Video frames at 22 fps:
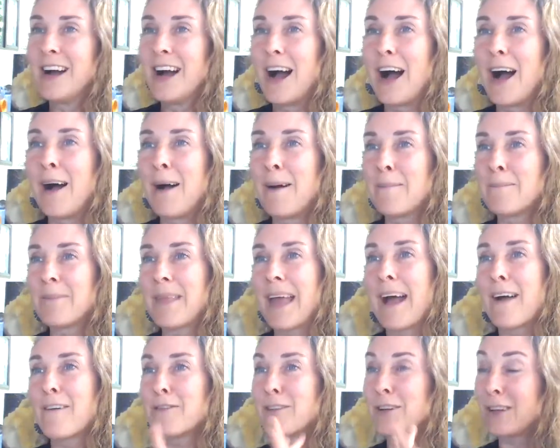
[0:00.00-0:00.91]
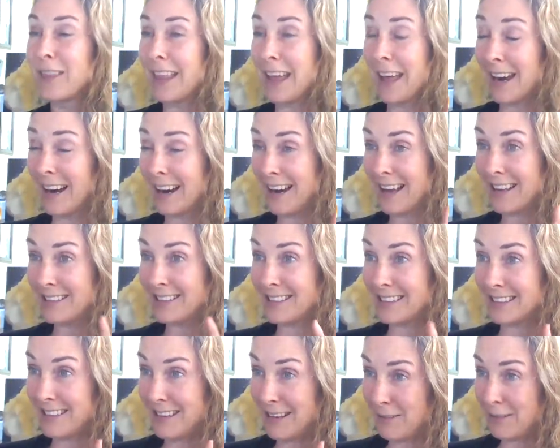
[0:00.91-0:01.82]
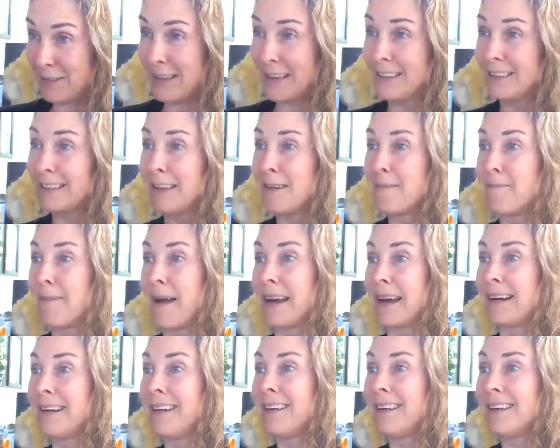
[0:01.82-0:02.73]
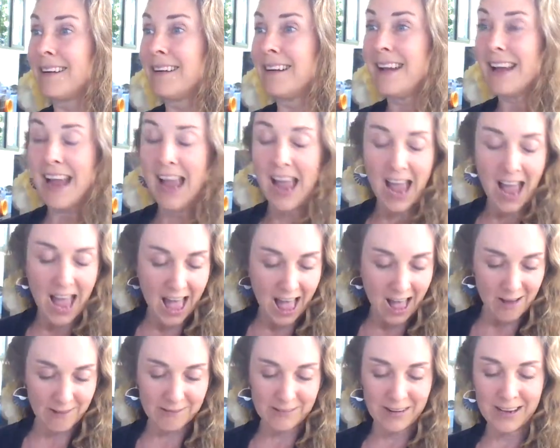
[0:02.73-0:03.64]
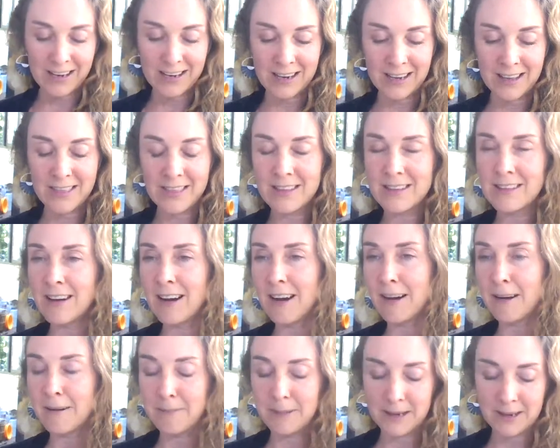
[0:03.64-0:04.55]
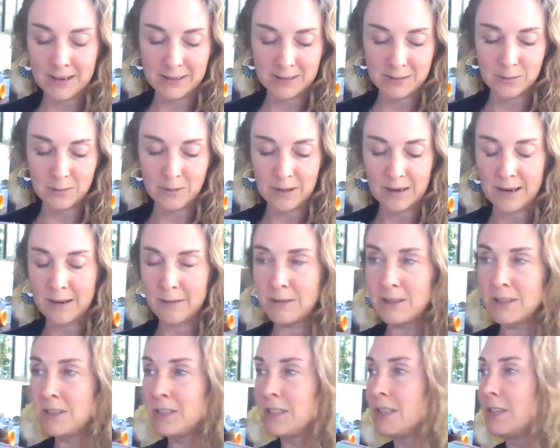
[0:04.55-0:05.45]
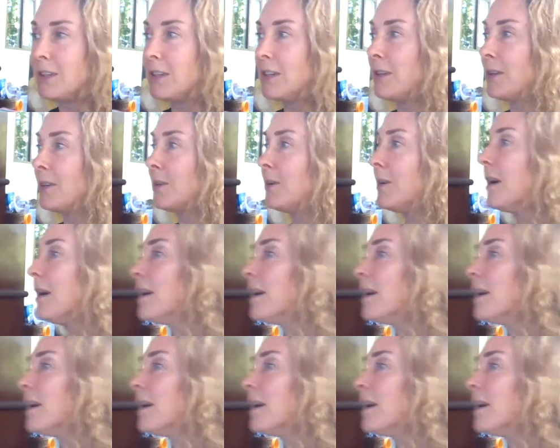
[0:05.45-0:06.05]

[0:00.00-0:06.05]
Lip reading: After that, I got significantly better at writing in the dark because what I would do